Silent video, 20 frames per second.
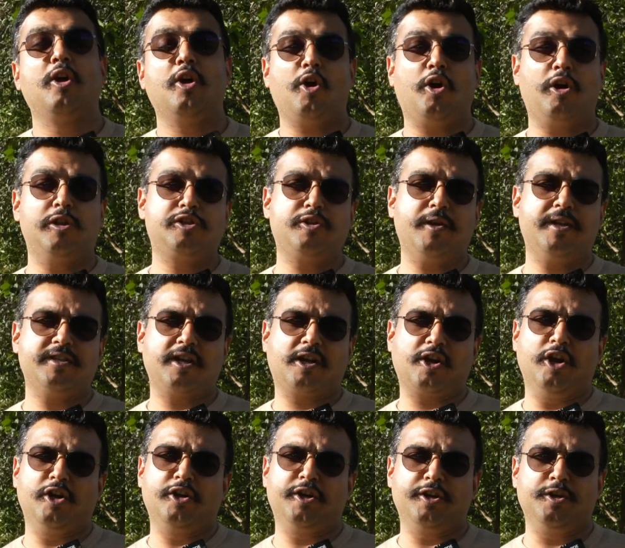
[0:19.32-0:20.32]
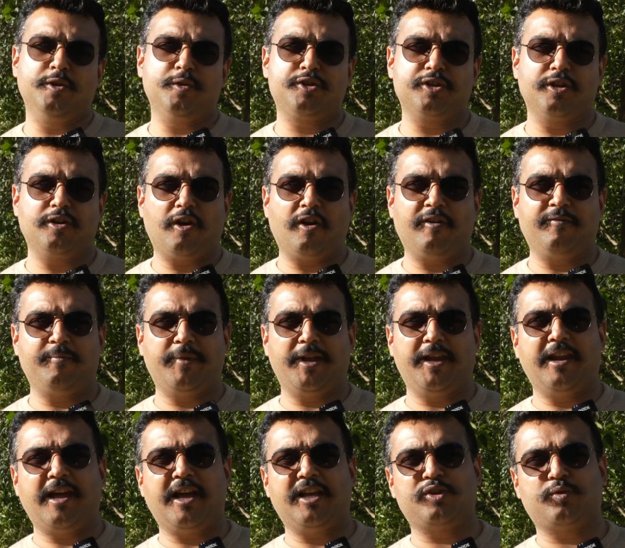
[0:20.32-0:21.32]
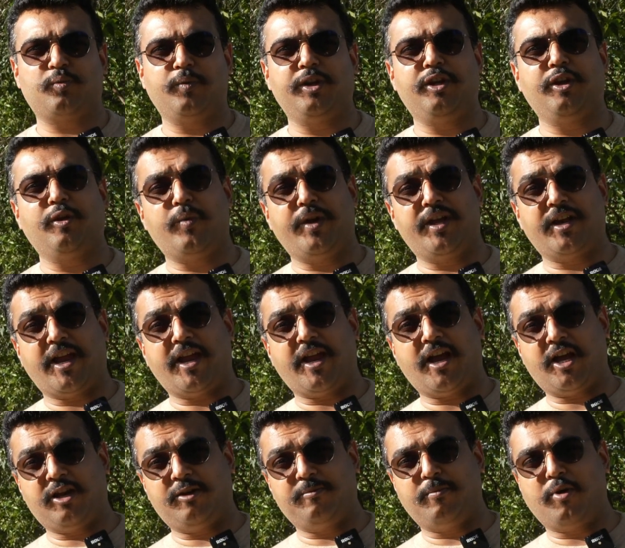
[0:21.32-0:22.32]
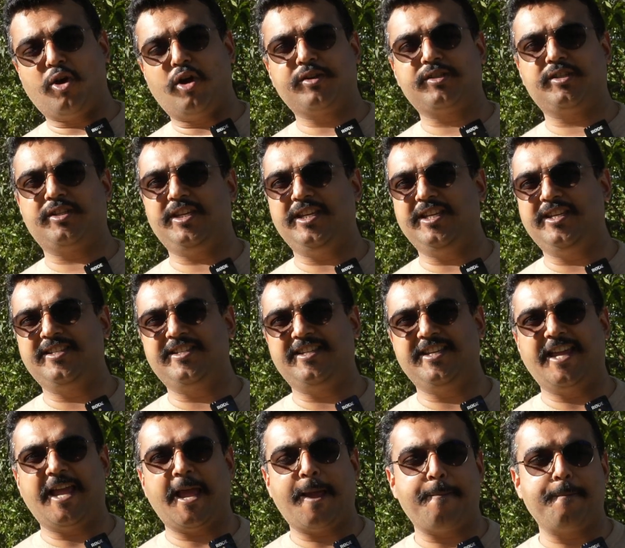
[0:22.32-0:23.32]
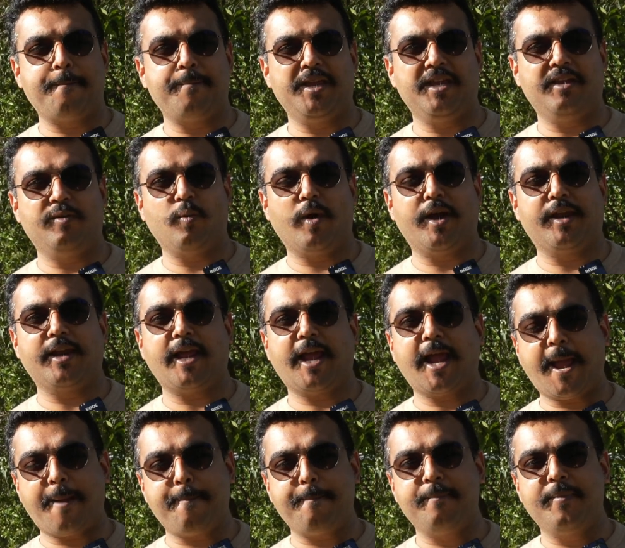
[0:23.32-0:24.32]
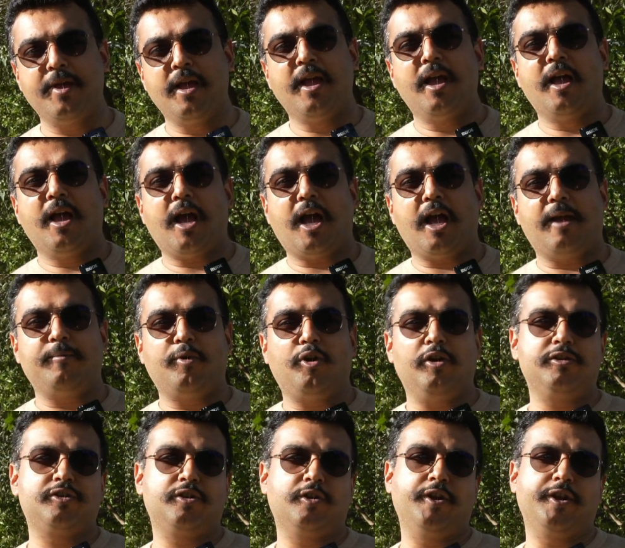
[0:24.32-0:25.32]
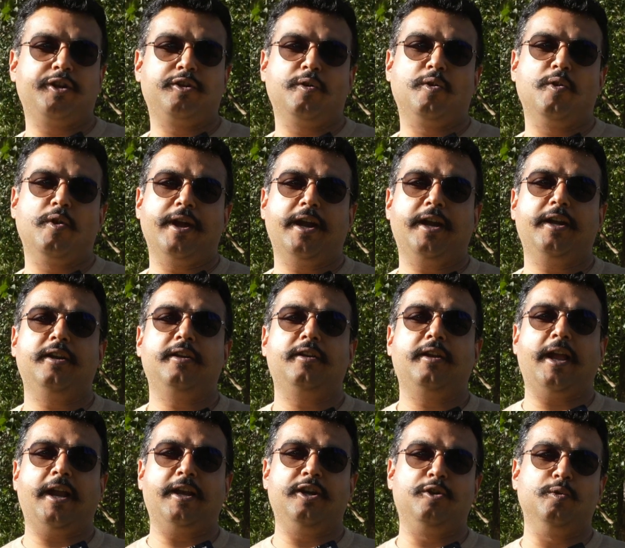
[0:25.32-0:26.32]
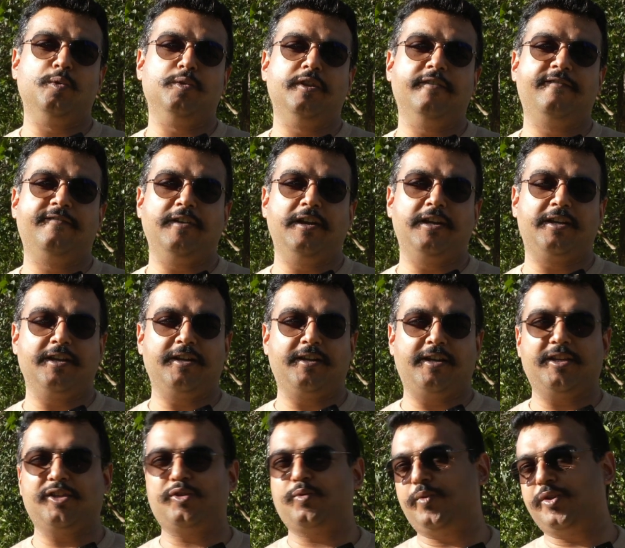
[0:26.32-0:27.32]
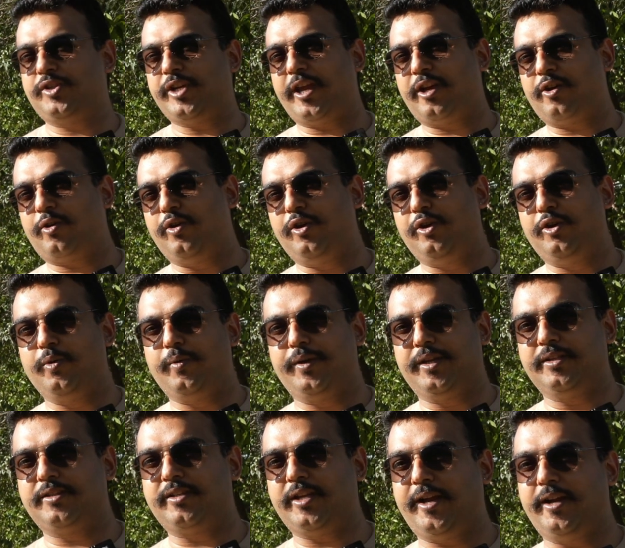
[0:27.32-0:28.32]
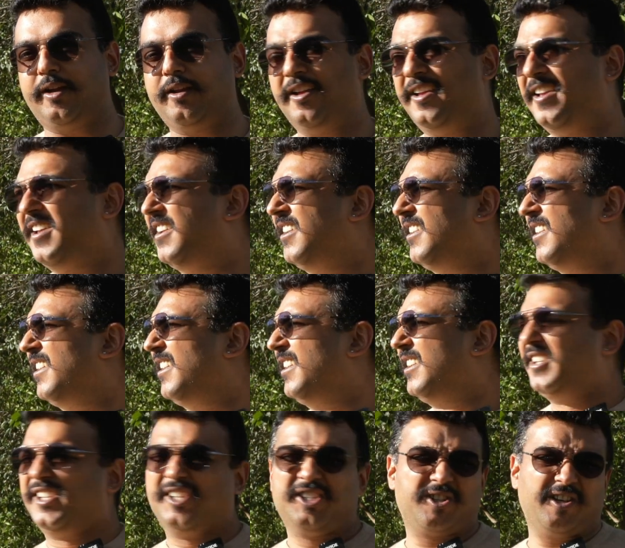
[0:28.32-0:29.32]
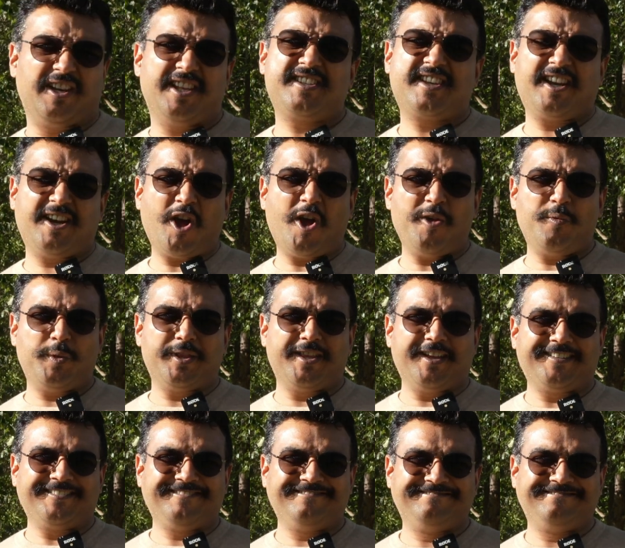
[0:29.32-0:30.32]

Also, as a continuation of my last video where I unbox ECMB1m, I'm also going to go ahead and do the filter test which I couldn't do inside. So let's get on with it.